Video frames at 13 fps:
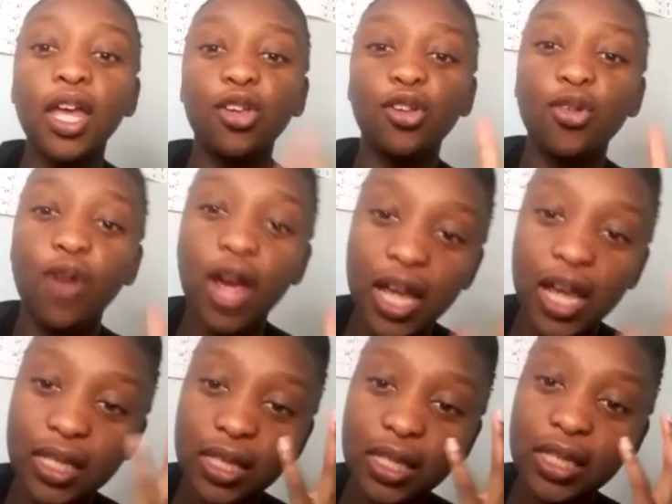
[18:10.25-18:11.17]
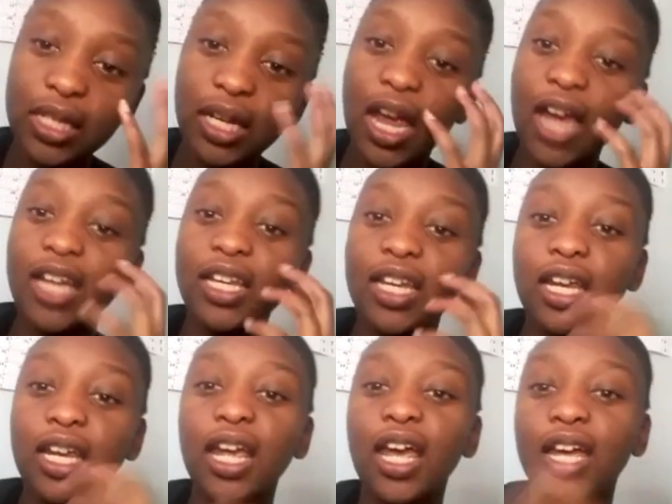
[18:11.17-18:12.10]
I had cystic
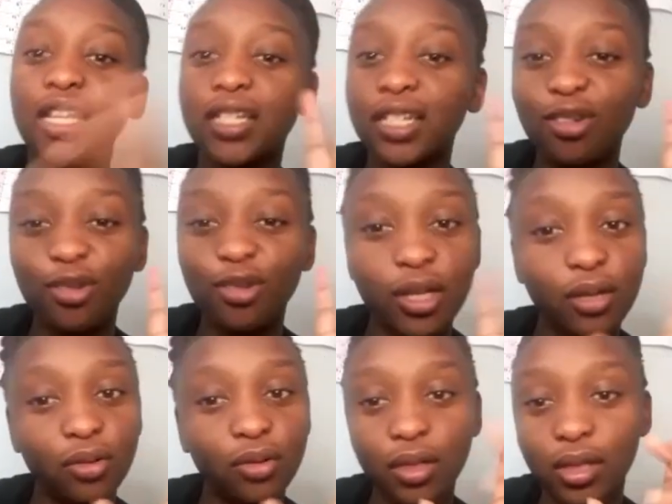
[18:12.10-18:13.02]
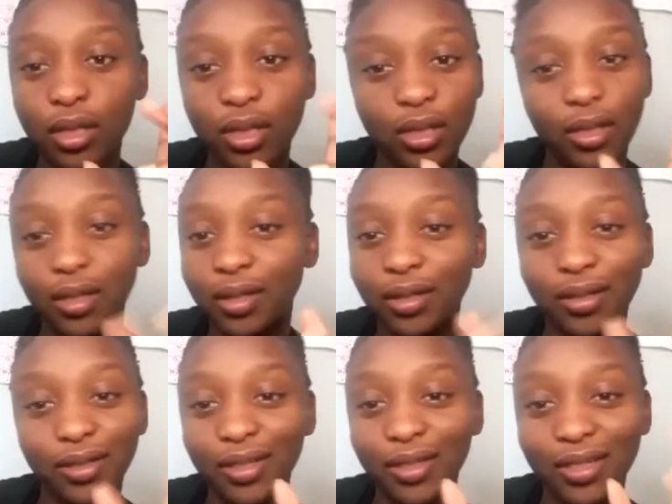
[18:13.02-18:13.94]
acne, and things were just
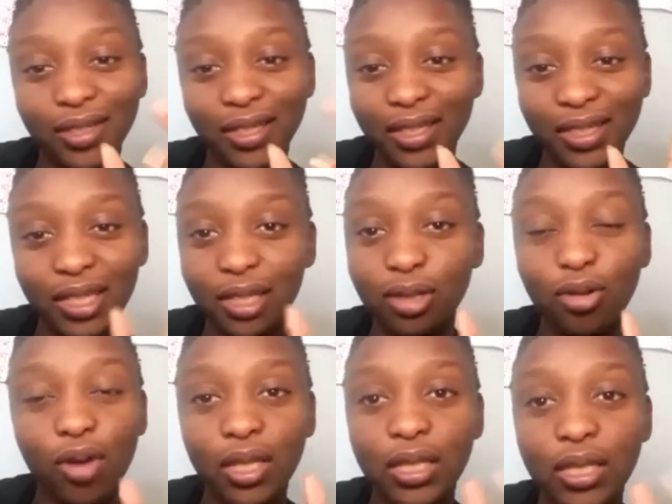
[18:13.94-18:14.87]
going south.